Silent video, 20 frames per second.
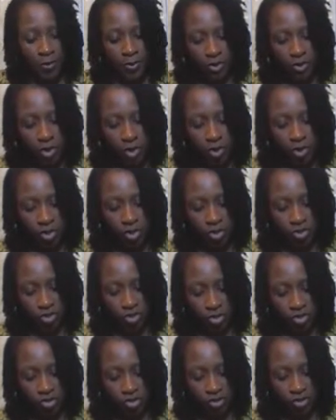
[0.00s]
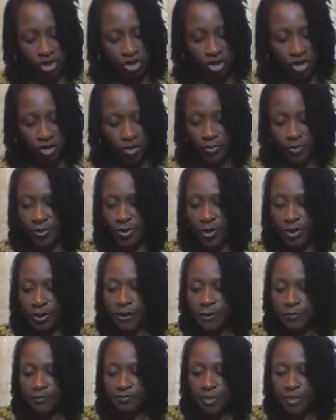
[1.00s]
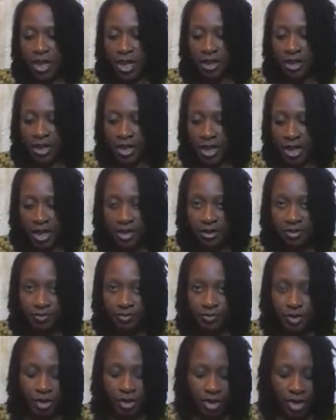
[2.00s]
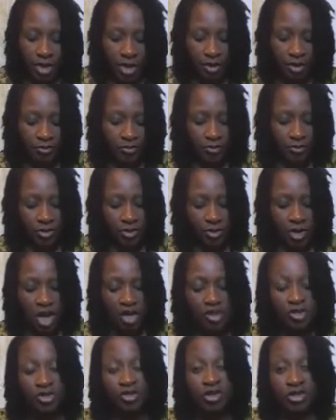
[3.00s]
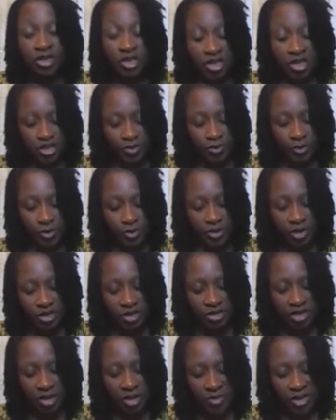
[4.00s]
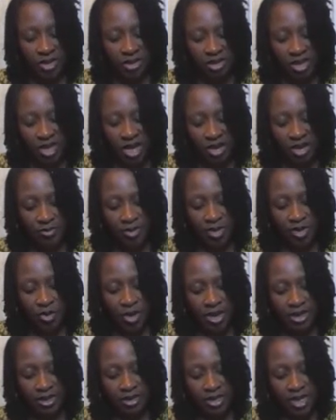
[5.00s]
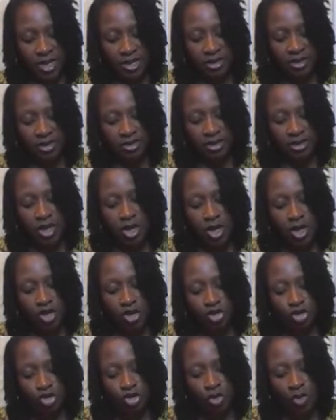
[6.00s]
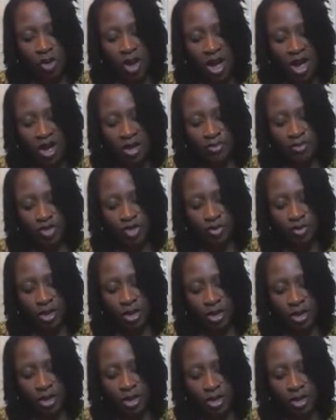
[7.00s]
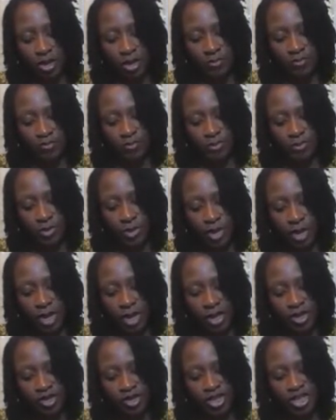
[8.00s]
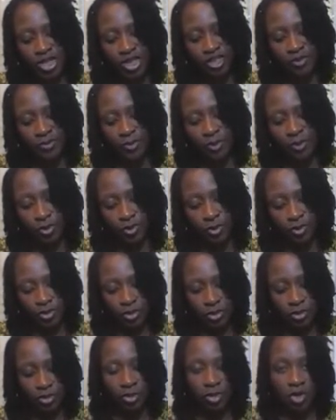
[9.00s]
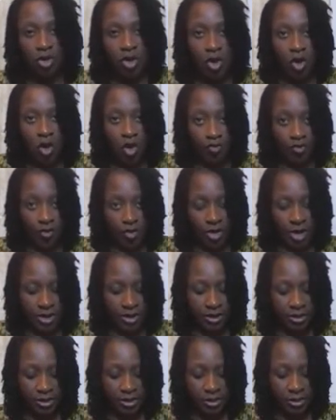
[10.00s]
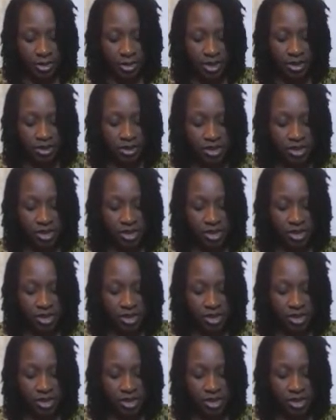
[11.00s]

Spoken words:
local grocery shop. And again, okay, I'll use a teaspoon this time because it can be quite intense. So I'm doing a teaspoon of red, a